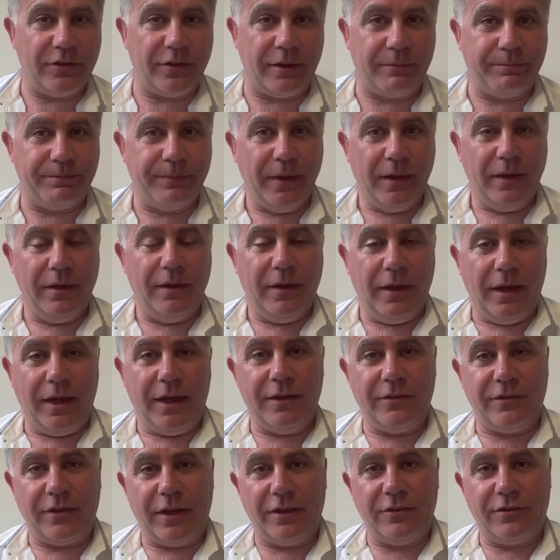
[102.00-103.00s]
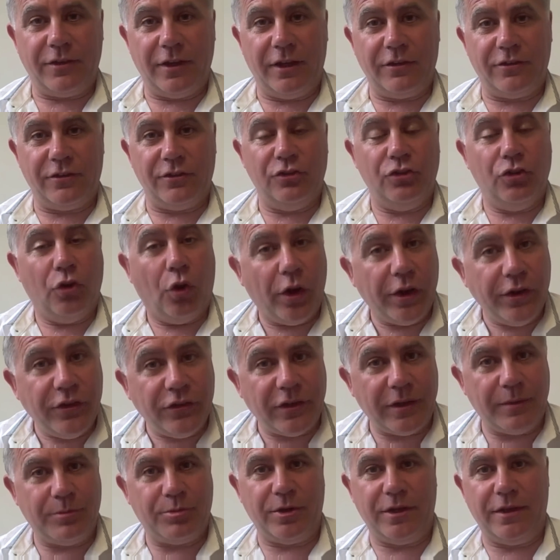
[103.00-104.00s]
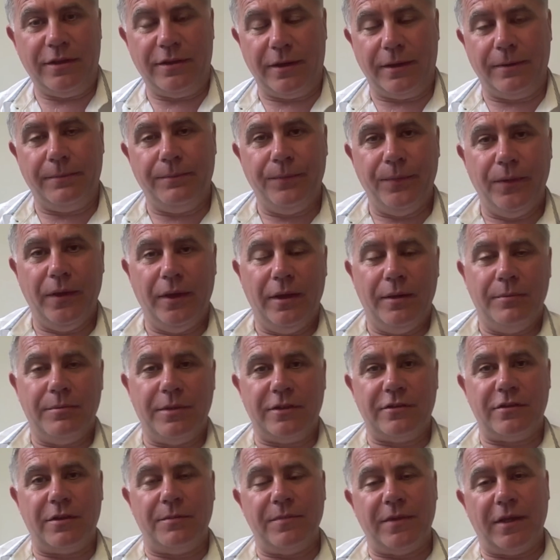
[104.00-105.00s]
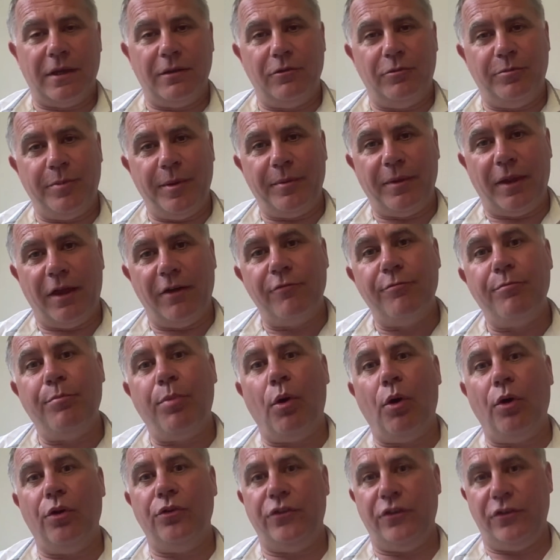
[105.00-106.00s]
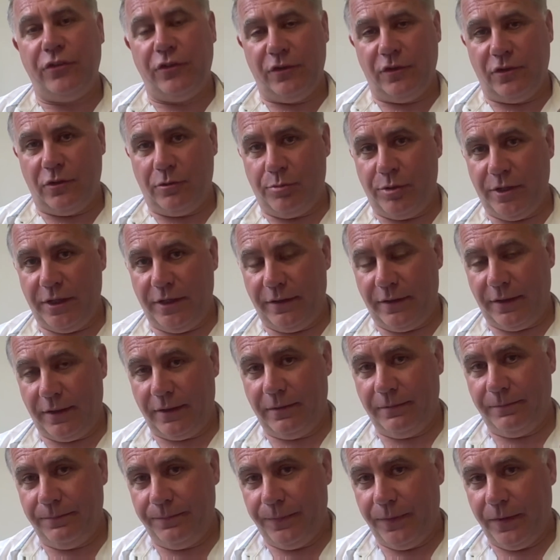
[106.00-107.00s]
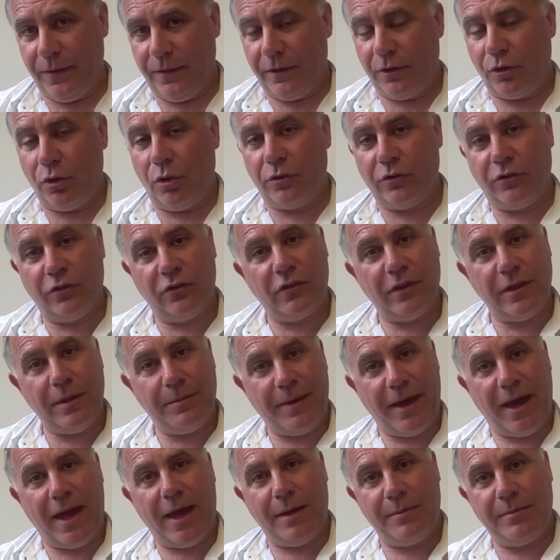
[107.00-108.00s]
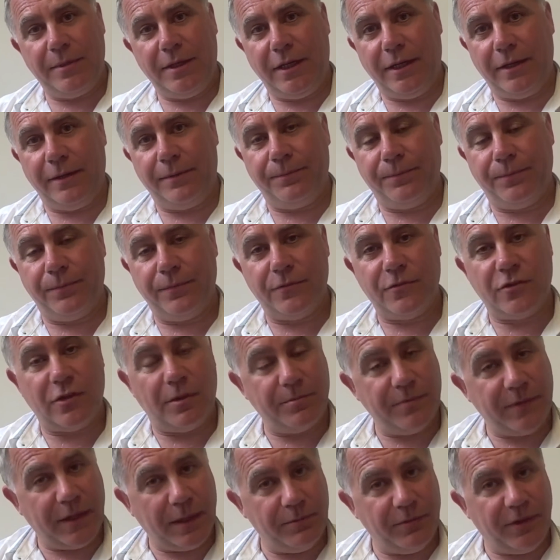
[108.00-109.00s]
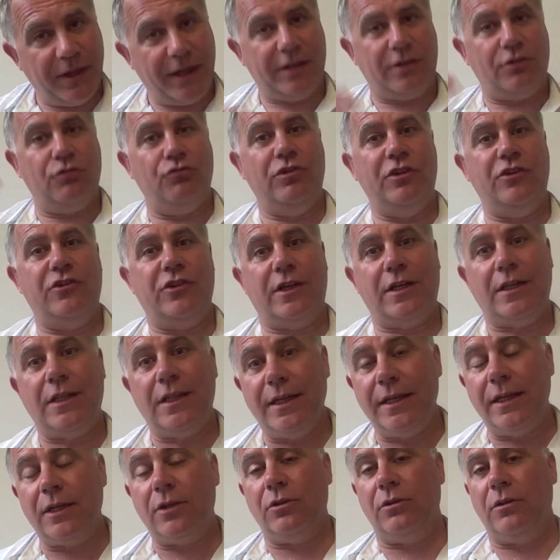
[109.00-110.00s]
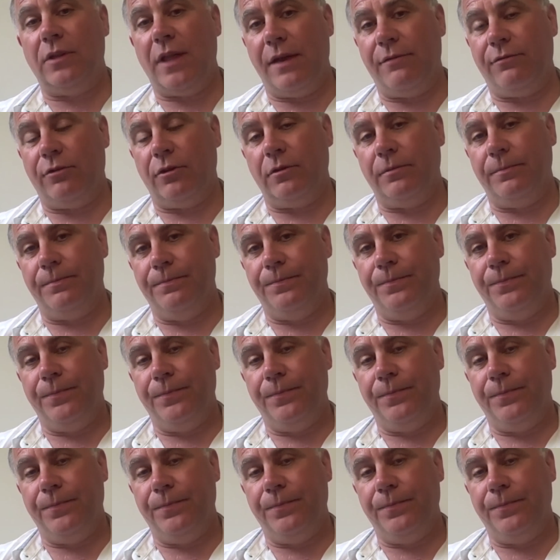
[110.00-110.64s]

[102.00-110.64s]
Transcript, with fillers: is, a, is, is, is noisy breathing, but sometimes people have pauses in their breathing called sleep apnea. Sometimes that can reach a clinical level.